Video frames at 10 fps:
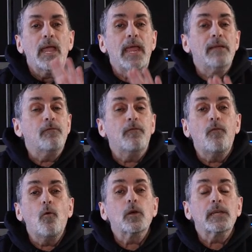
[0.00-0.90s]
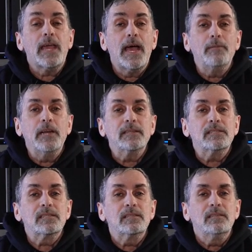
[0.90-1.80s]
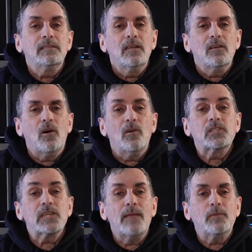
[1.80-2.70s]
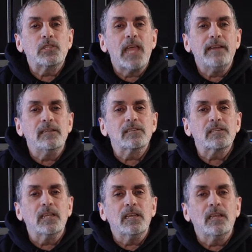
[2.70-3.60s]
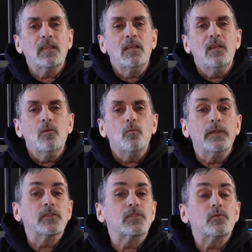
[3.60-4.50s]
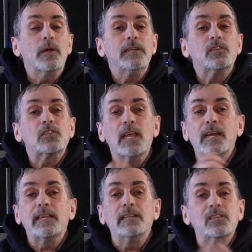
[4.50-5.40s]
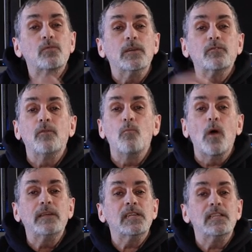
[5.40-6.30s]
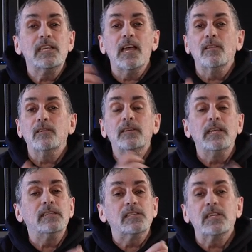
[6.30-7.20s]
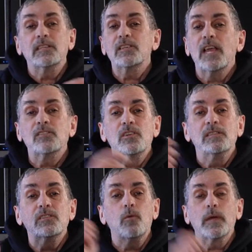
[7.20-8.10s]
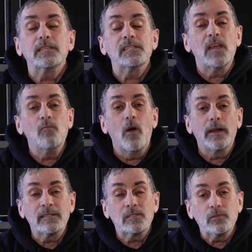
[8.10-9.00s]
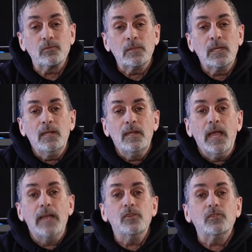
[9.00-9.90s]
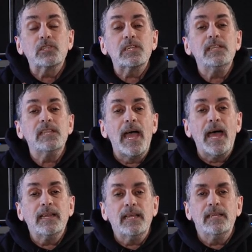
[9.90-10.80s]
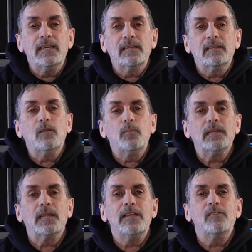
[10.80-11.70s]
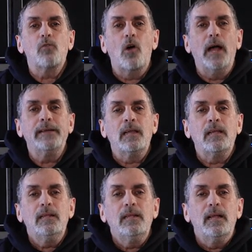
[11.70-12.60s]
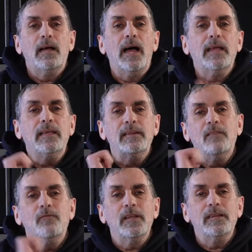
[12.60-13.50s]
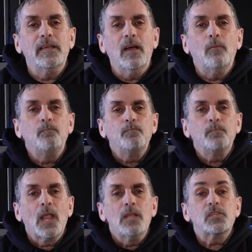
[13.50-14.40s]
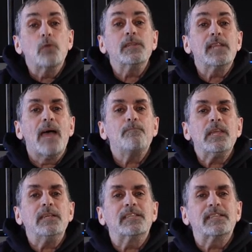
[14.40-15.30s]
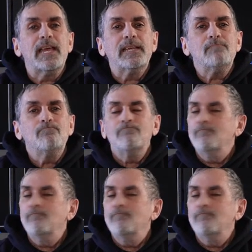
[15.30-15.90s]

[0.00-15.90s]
and four cabinets all simultaneously with a switch that I can switch from one to the other in succession as quick as I want it to. And you'll see that in a little bit later on uh, in the video. So with that being said,